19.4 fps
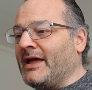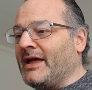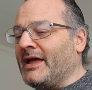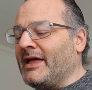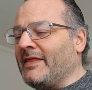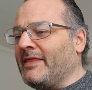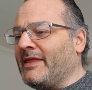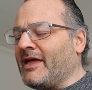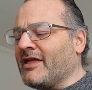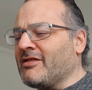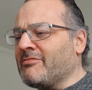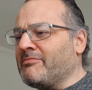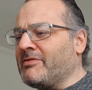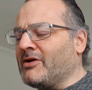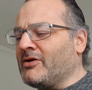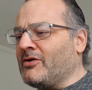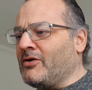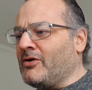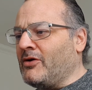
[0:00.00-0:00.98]
and that's
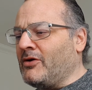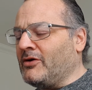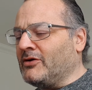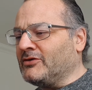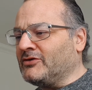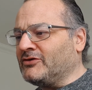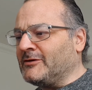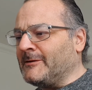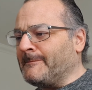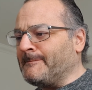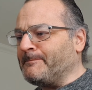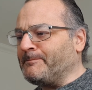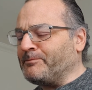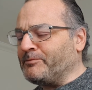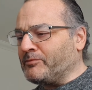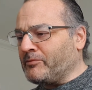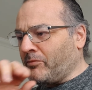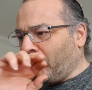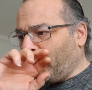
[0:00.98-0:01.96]
because
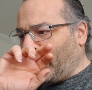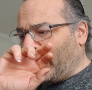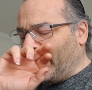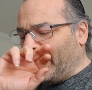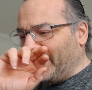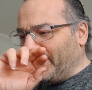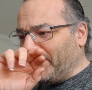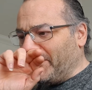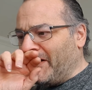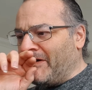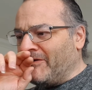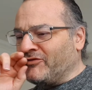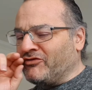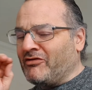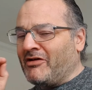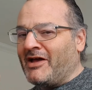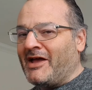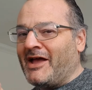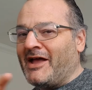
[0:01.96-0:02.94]

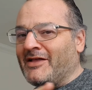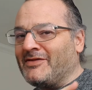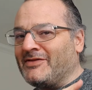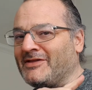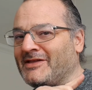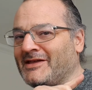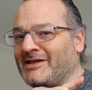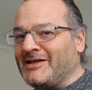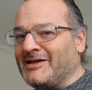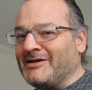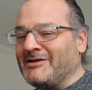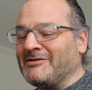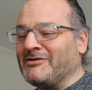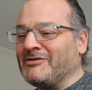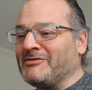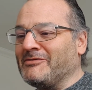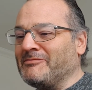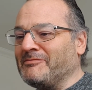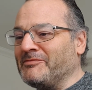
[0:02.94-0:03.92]
after I had the
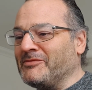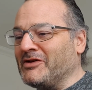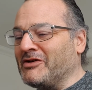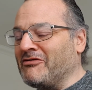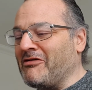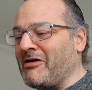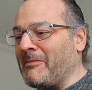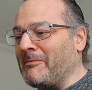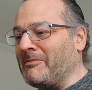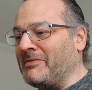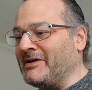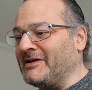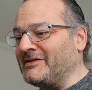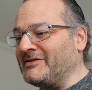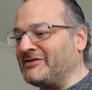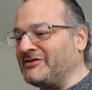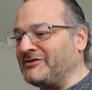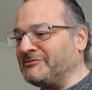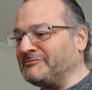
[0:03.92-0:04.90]

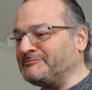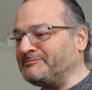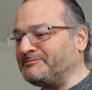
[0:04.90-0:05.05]
crumpets,